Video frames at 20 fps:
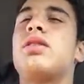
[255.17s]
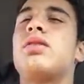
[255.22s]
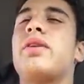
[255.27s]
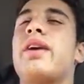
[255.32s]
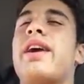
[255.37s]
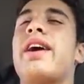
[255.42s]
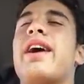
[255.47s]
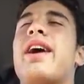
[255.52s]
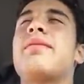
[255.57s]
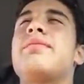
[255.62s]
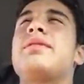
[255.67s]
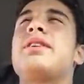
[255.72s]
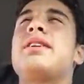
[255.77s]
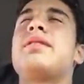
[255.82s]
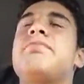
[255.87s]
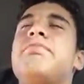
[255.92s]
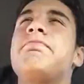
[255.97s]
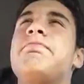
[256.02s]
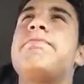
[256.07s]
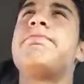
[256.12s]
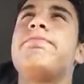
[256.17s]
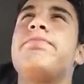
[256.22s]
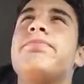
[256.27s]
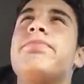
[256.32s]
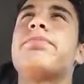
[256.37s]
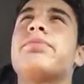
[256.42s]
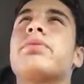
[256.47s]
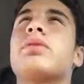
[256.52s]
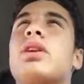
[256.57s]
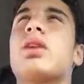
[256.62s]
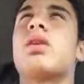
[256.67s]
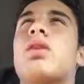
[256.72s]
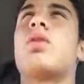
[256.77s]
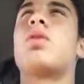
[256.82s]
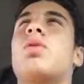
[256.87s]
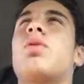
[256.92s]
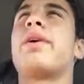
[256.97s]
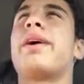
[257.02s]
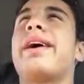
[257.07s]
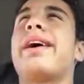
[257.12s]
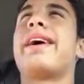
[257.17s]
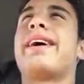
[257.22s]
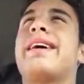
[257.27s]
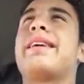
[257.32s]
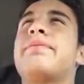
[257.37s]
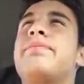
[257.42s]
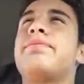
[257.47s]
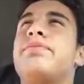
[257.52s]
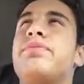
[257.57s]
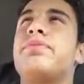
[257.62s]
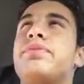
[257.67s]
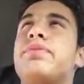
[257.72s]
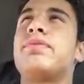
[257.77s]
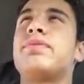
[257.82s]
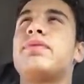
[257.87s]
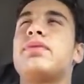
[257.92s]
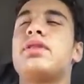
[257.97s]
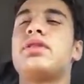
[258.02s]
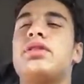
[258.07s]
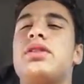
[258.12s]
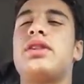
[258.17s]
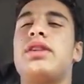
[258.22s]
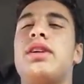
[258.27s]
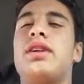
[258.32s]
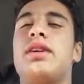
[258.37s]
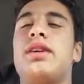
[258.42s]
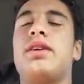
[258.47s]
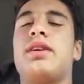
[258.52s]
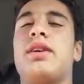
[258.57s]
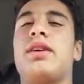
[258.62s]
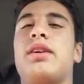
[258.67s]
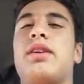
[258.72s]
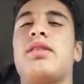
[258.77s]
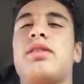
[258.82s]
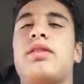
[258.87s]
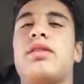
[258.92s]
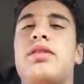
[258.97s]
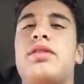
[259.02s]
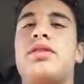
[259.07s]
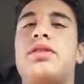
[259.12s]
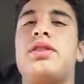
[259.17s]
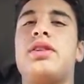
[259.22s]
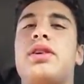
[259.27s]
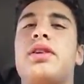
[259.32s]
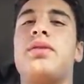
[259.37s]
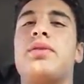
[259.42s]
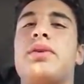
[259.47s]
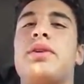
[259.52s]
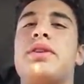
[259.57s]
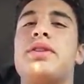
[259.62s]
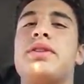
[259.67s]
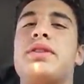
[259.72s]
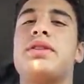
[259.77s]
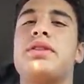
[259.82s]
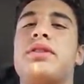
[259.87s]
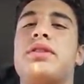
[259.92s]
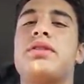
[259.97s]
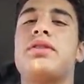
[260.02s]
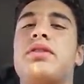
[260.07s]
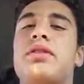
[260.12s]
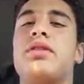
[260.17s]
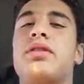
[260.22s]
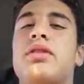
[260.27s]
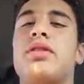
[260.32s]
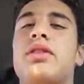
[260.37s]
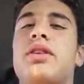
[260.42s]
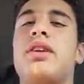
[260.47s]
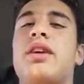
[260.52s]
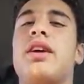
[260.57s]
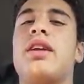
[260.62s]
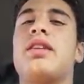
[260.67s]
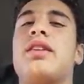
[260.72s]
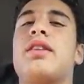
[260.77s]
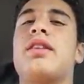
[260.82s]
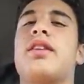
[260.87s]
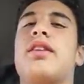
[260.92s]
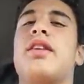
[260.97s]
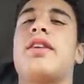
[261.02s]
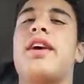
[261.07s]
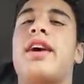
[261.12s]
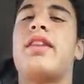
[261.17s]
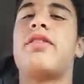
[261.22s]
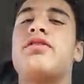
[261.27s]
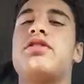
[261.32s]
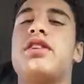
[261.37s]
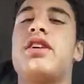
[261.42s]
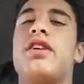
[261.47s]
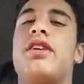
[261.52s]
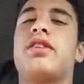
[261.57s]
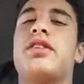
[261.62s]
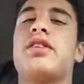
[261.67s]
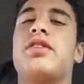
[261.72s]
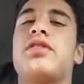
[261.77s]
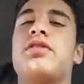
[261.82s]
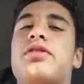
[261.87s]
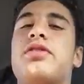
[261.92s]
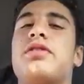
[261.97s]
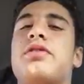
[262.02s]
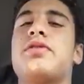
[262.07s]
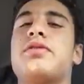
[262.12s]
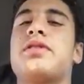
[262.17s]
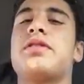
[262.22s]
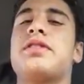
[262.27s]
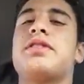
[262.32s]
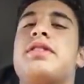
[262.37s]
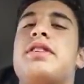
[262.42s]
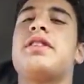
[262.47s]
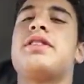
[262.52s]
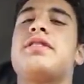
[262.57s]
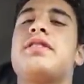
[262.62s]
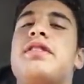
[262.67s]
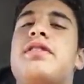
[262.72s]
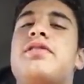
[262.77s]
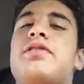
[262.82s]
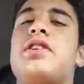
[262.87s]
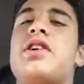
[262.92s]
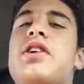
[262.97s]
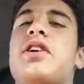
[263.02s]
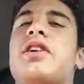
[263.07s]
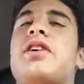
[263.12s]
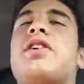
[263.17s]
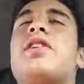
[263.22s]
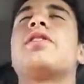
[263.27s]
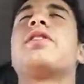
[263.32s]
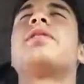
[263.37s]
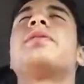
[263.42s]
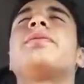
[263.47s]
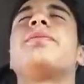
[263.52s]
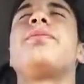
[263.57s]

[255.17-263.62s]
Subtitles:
Rahab did? Rahab, she was in the land of Jericho. She was a citizen of Jericho.